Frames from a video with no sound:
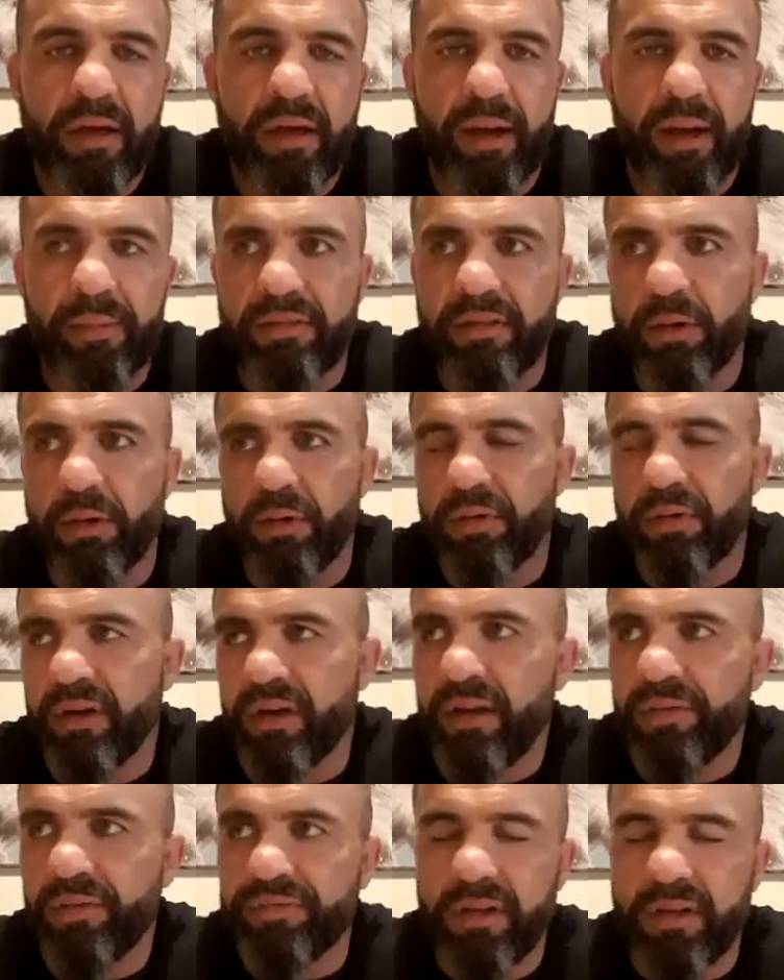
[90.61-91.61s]
I'm still
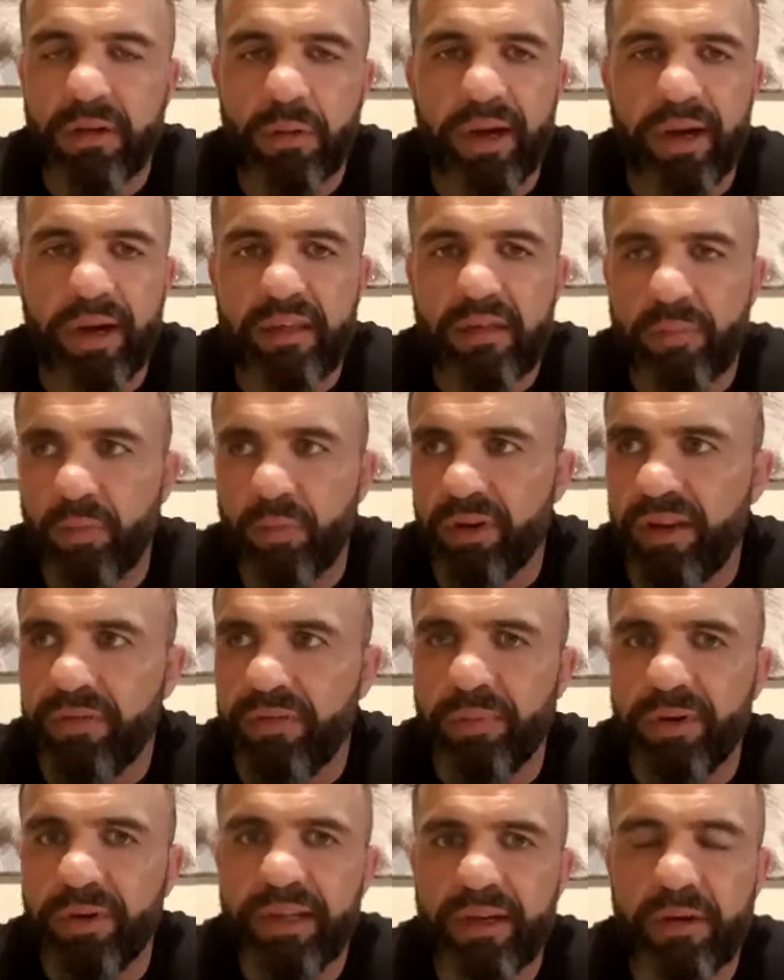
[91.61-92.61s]
lifting the weights more than
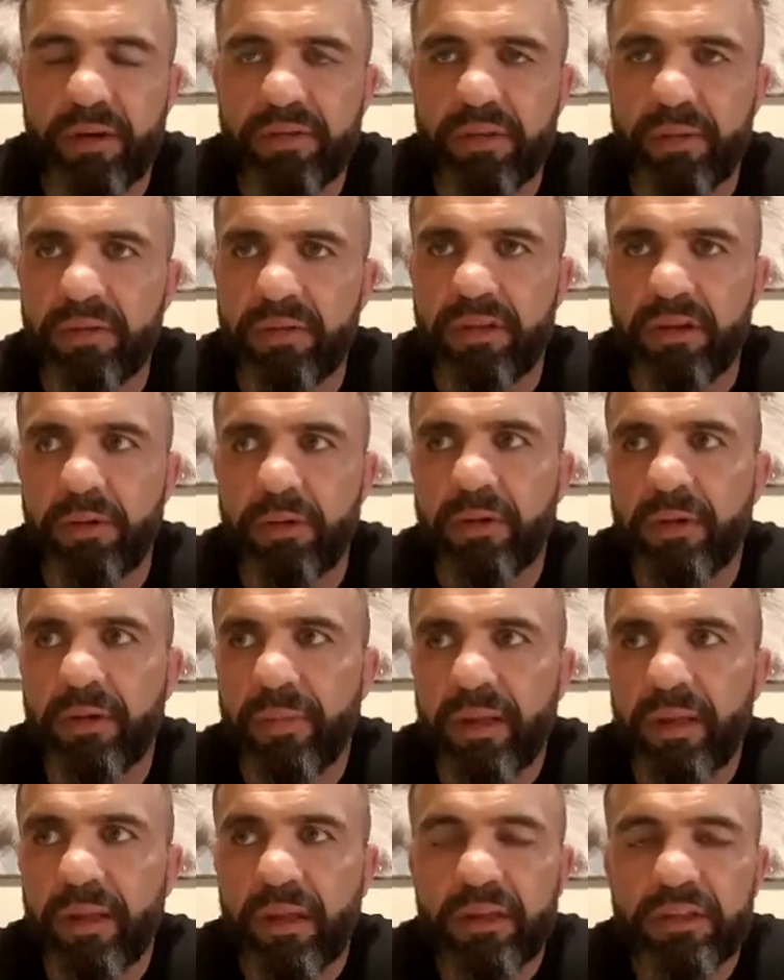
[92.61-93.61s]
everybody else. I'm still
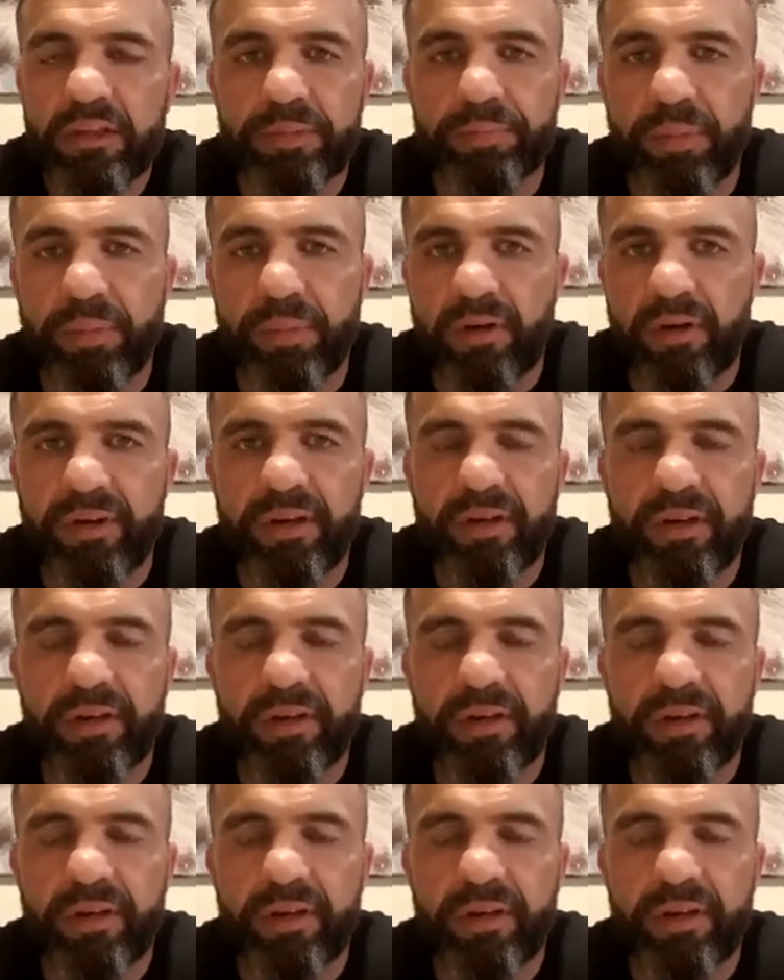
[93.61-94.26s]
sparring